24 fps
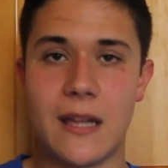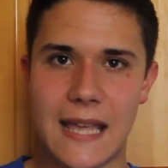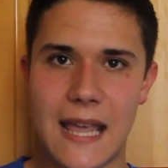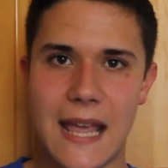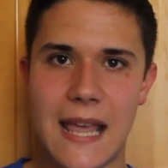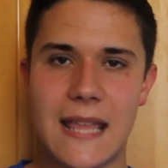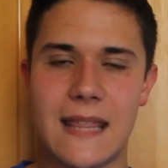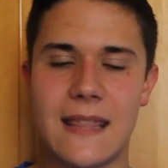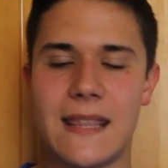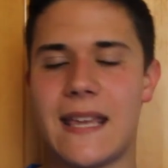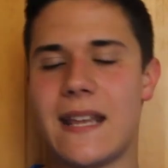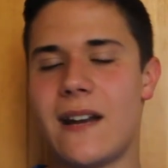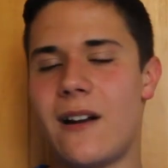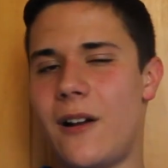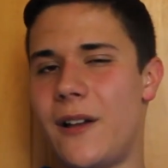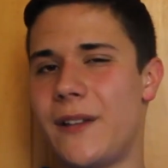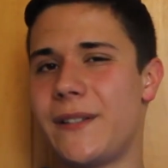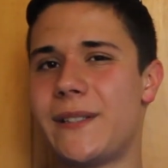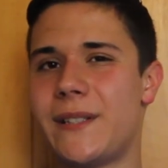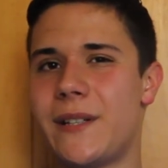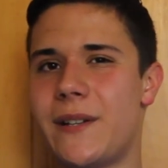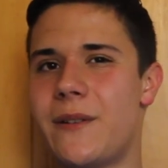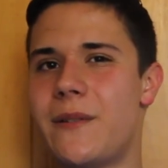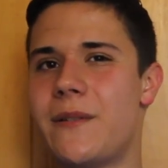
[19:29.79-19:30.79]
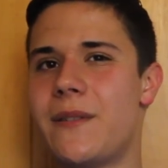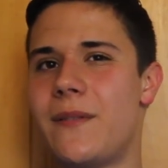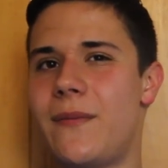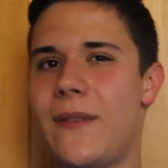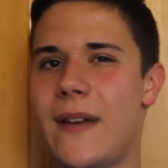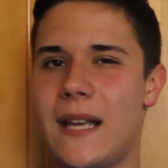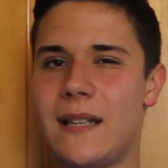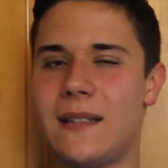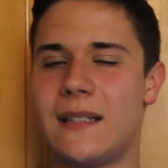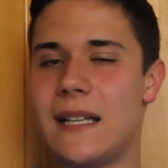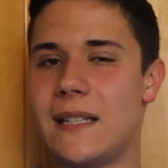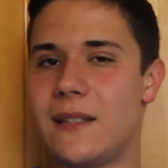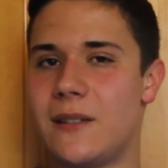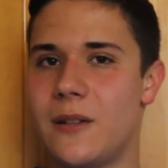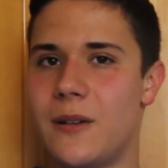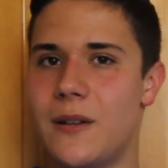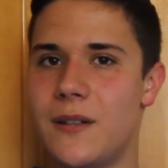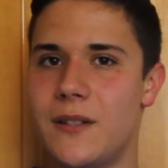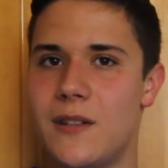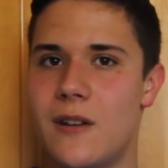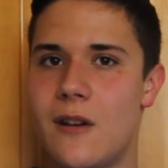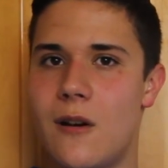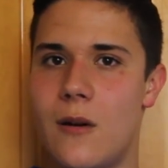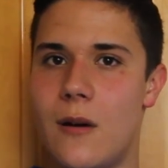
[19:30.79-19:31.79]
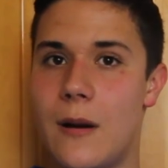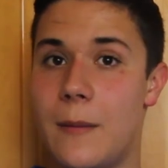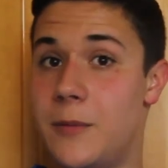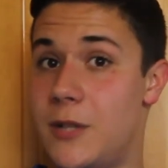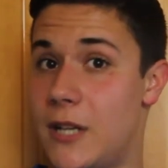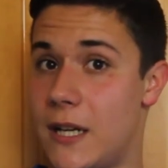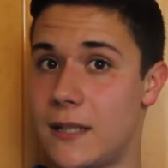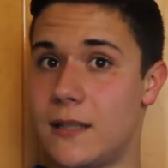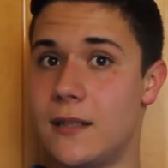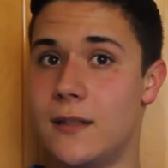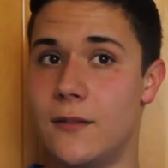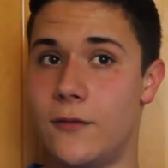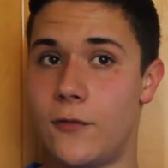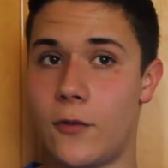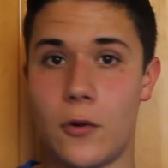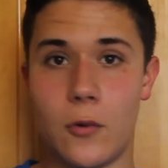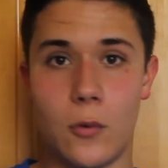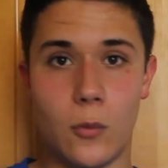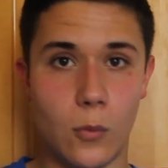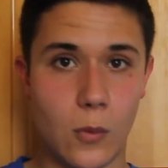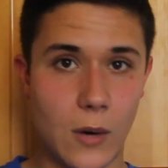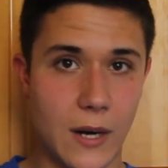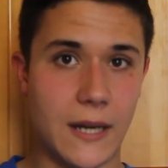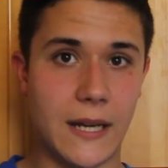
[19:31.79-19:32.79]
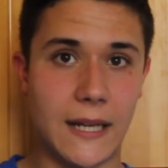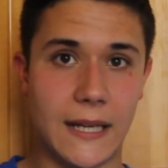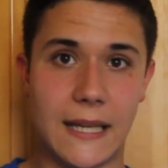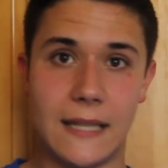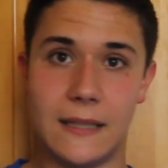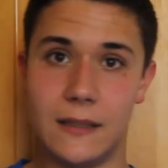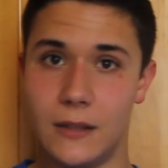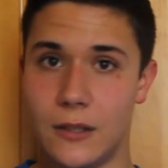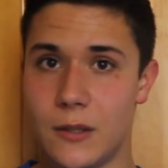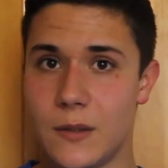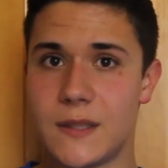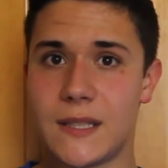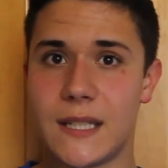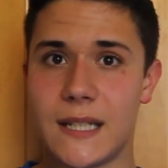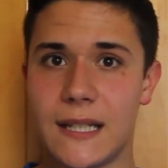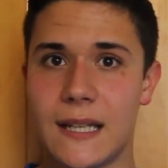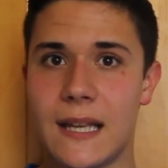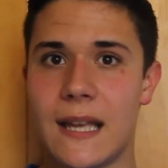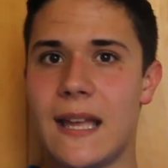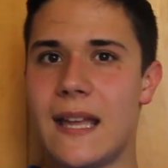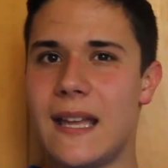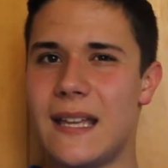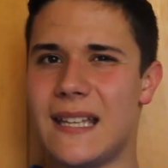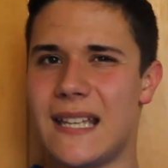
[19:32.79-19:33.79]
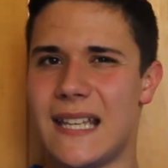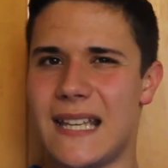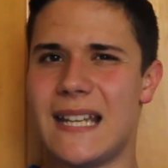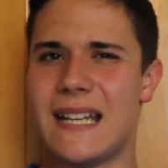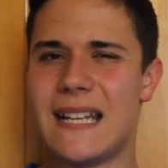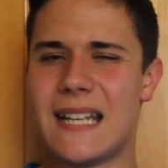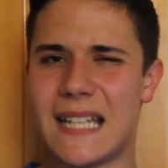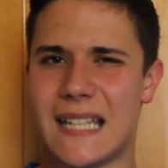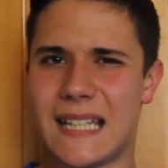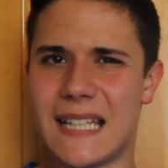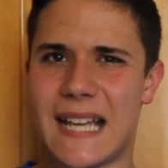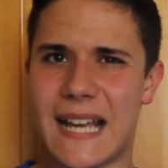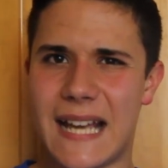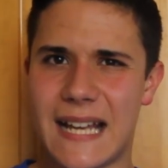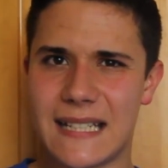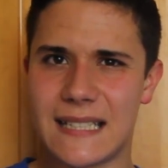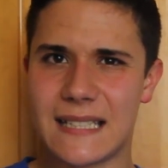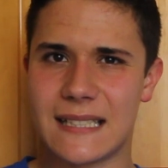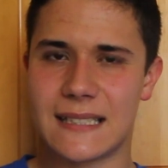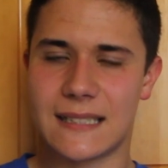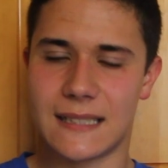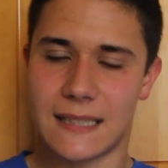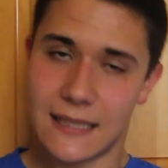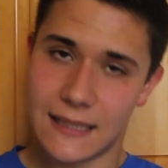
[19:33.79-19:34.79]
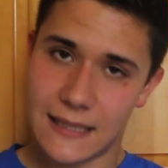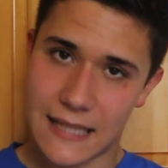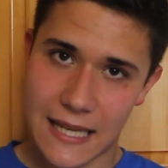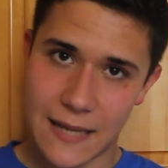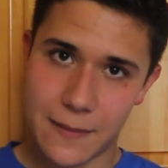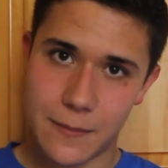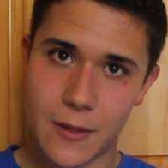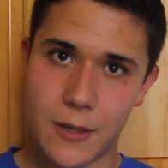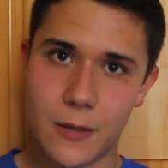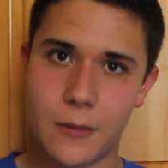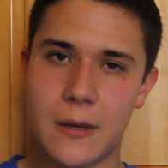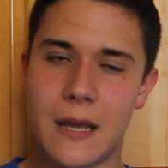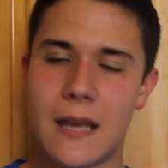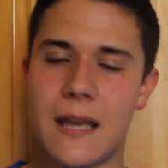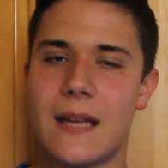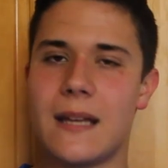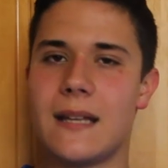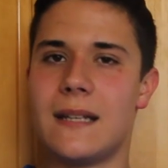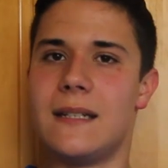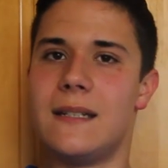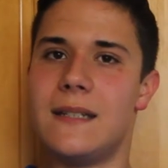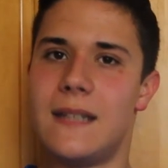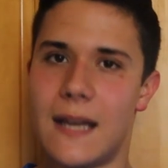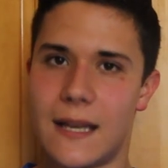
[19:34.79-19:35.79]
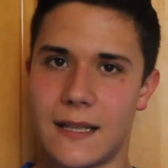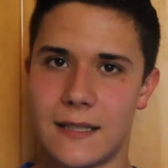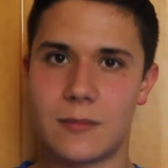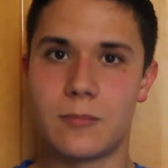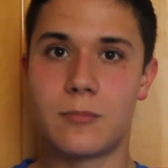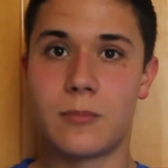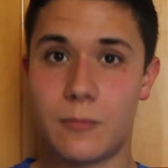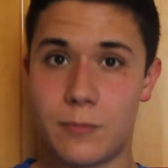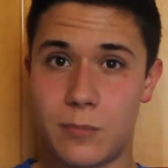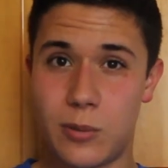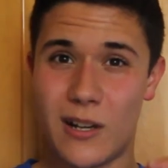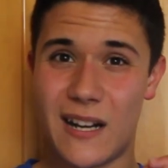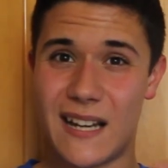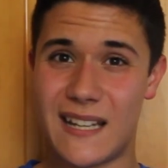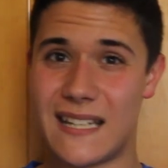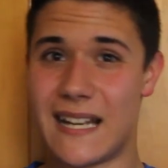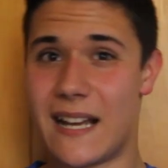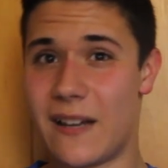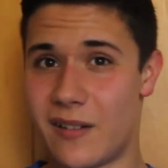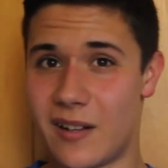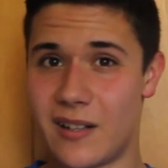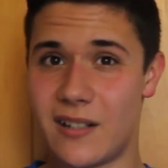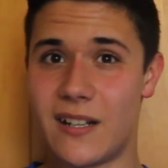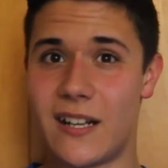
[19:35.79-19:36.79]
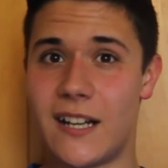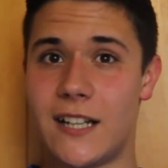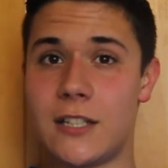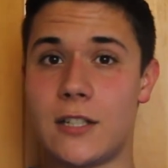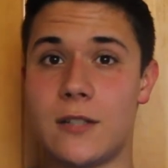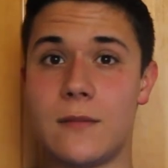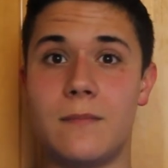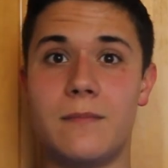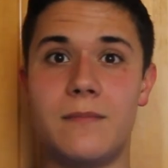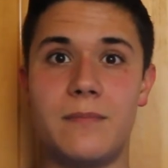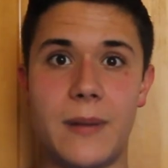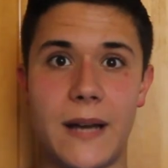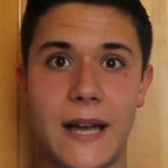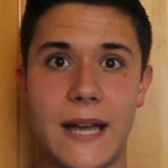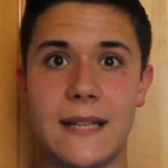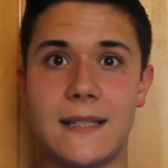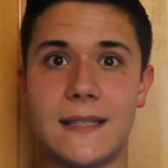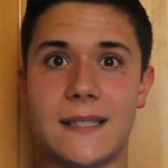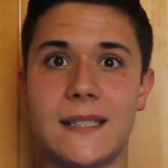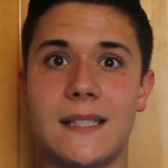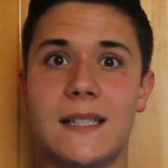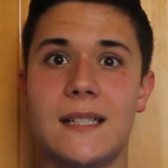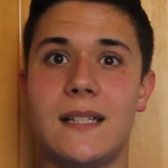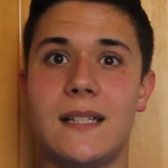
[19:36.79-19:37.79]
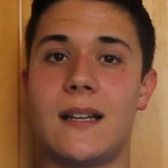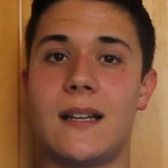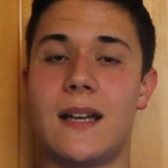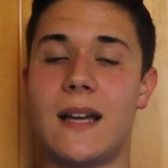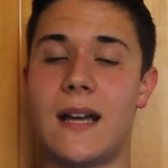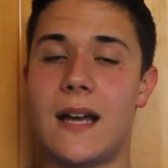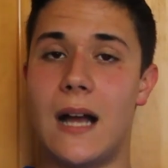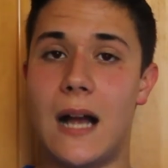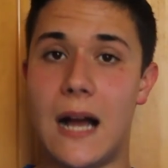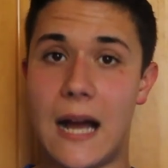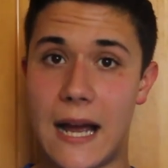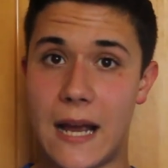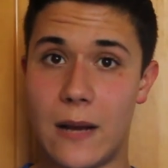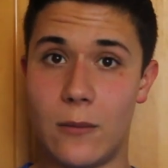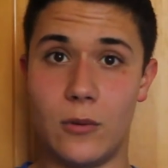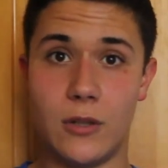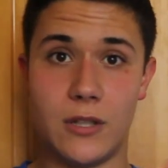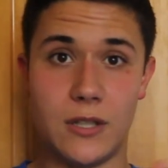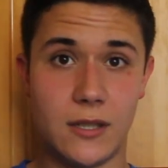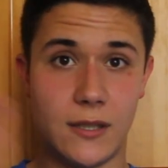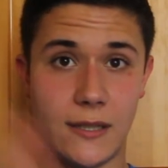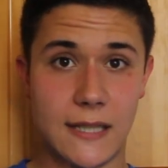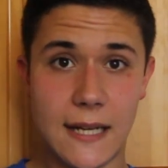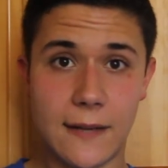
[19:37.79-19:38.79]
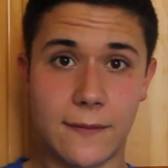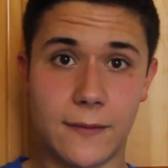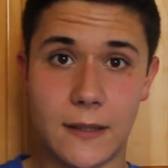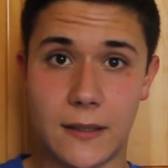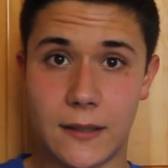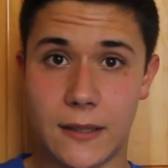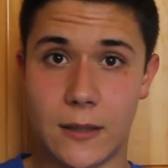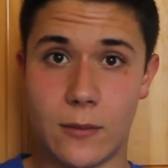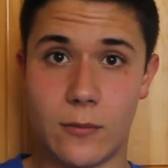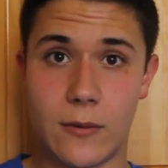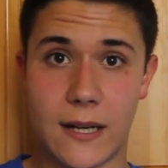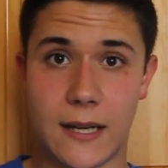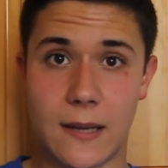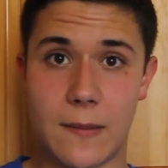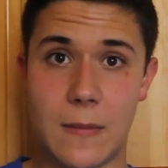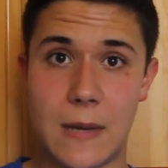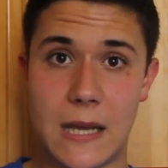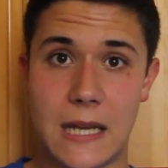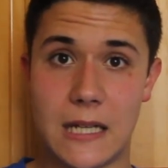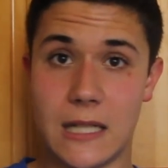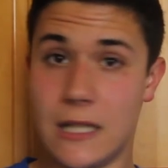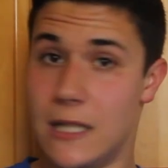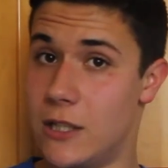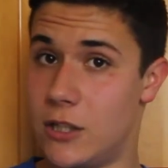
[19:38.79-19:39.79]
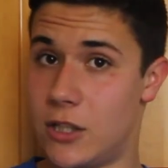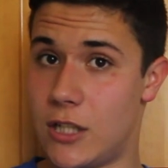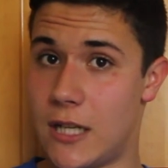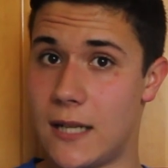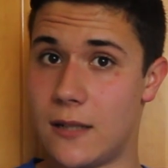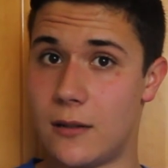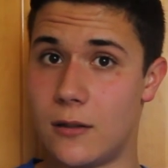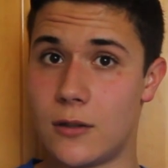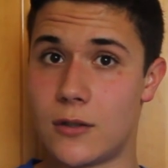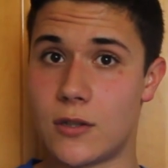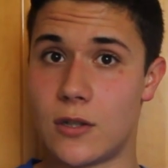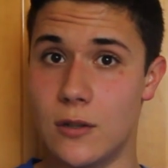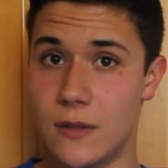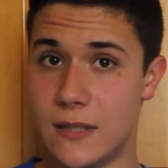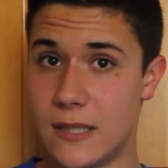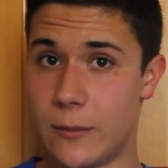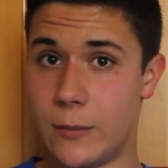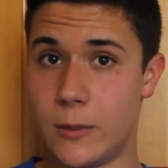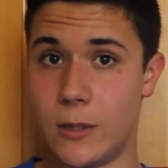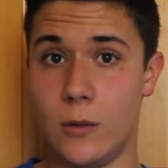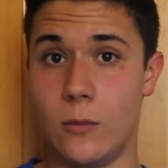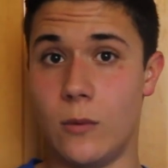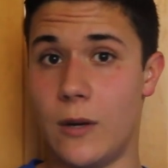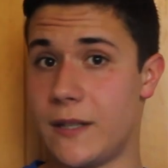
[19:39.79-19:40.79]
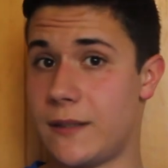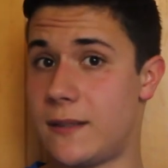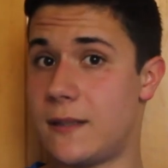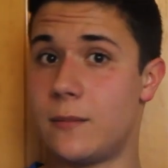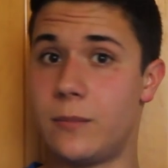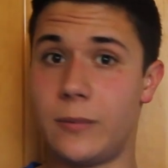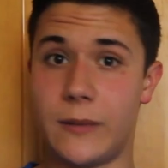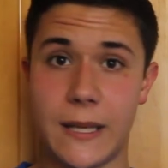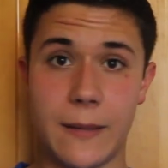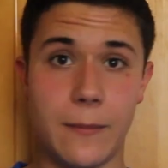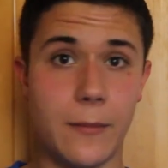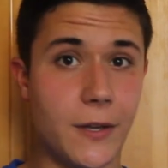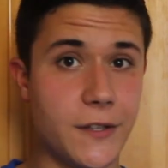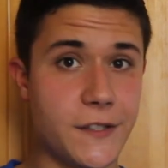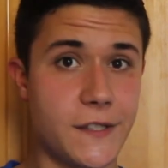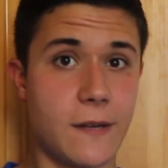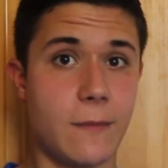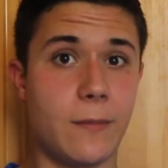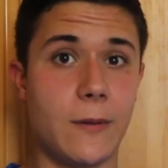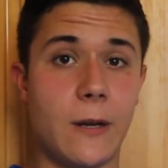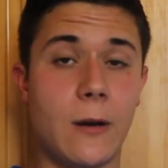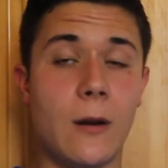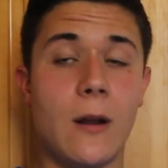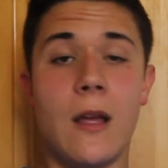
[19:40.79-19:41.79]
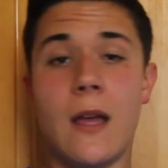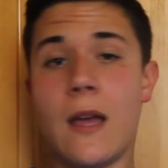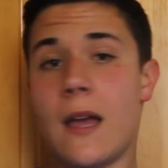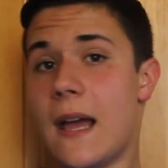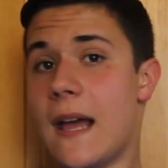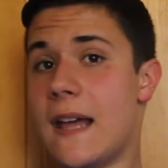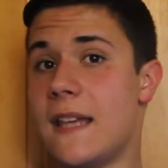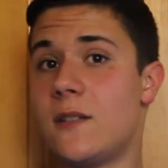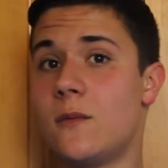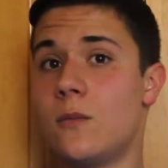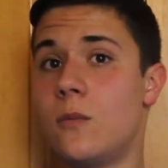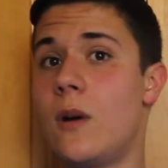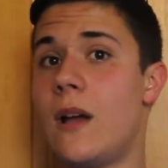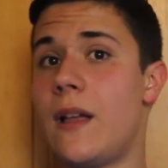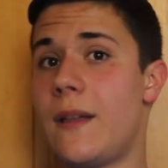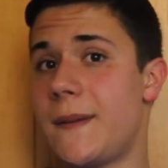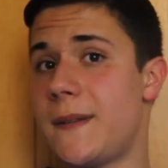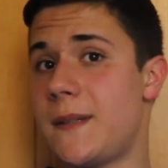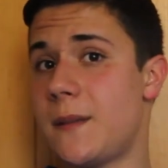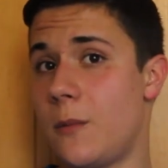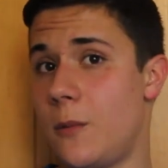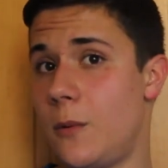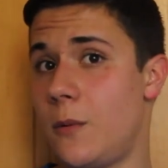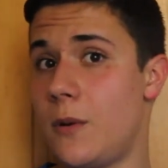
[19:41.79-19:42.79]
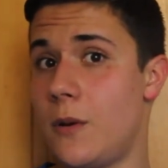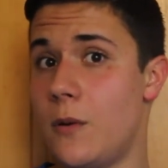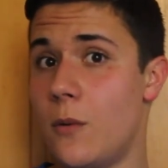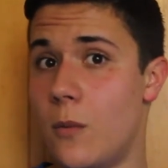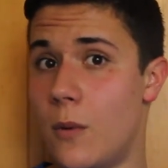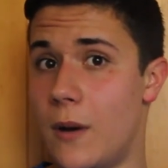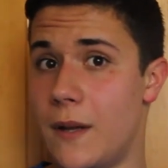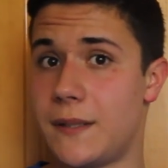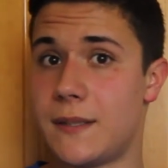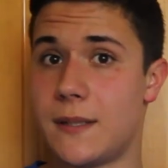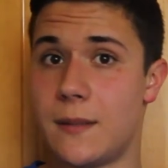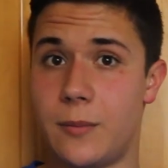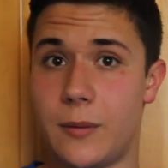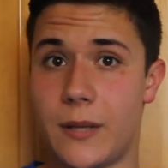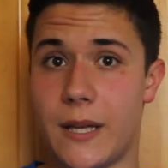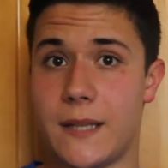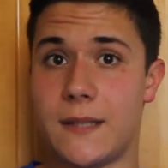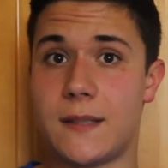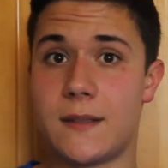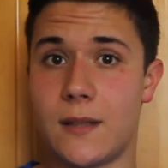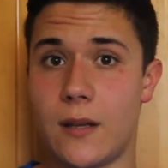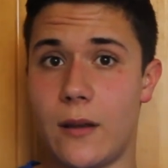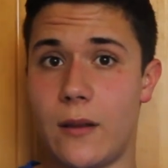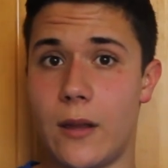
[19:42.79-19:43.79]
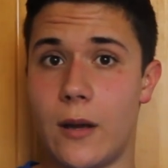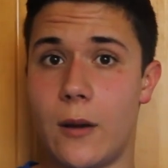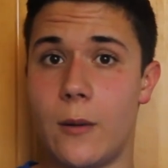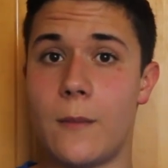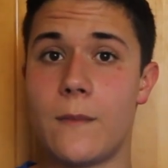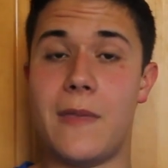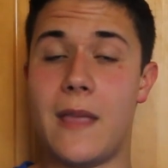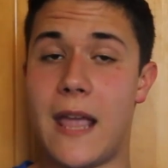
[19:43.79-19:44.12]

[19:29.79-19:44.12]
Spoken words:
And then also the fact that there is no objective winning and losing in that game mode does put it down a notch, but I would definitely recommend Enchanters to someone who wants to play multiplayer as well as someone who wants to play solo.